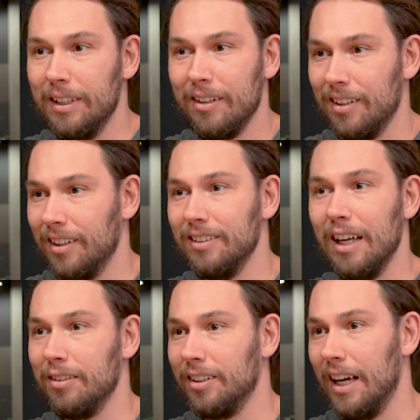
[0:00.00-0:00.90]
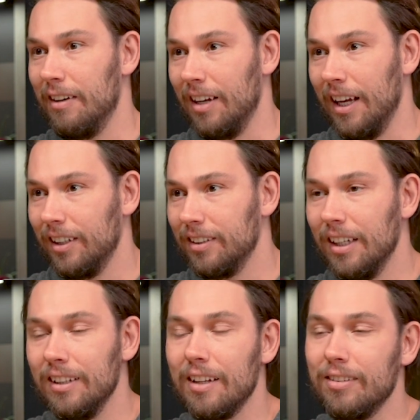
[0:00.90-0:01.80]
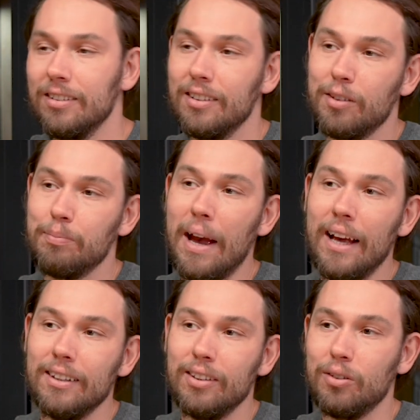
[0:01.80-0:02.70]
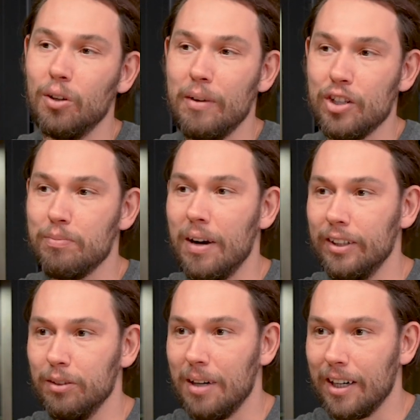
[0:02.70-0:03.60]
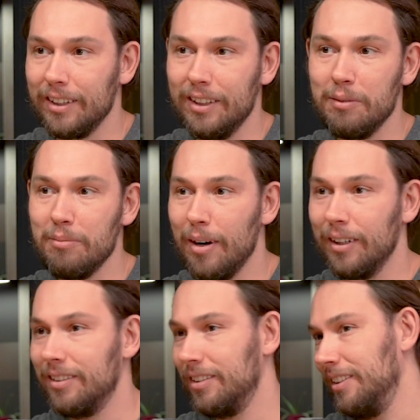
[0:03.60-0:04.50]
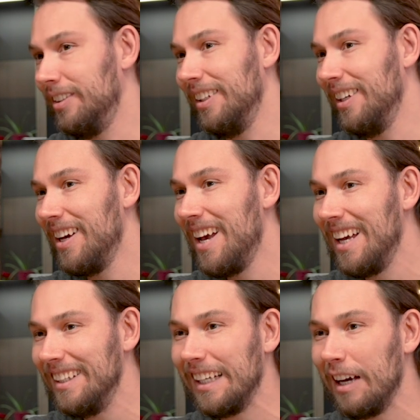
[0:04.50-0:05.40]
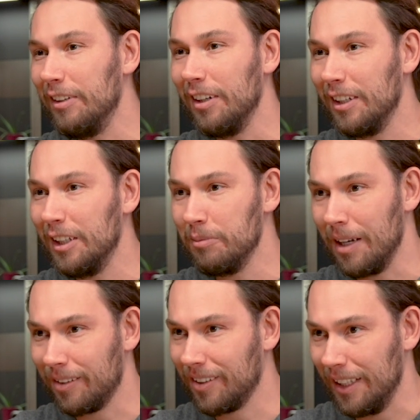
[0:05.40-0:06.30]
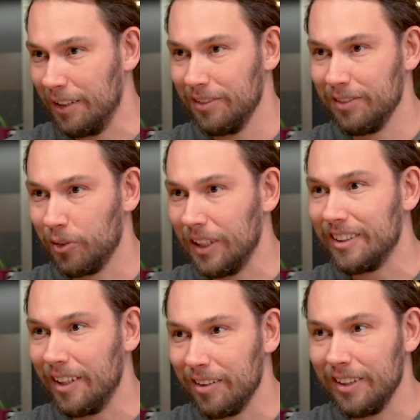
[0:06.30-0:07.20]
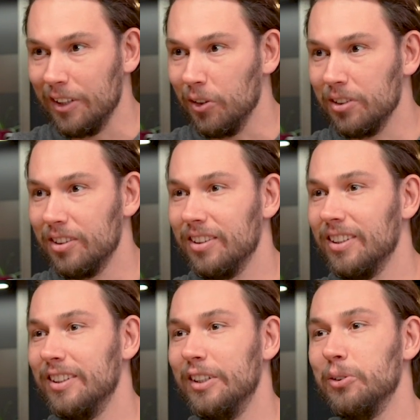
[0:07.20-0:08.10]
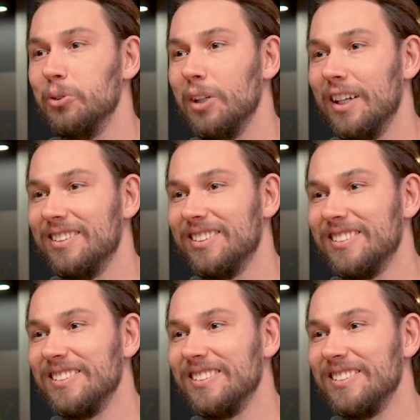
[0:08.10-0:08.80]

Tesla doesn't spend so much money on marketing, but they have Elon Musk, and for that reason they don't need to do that.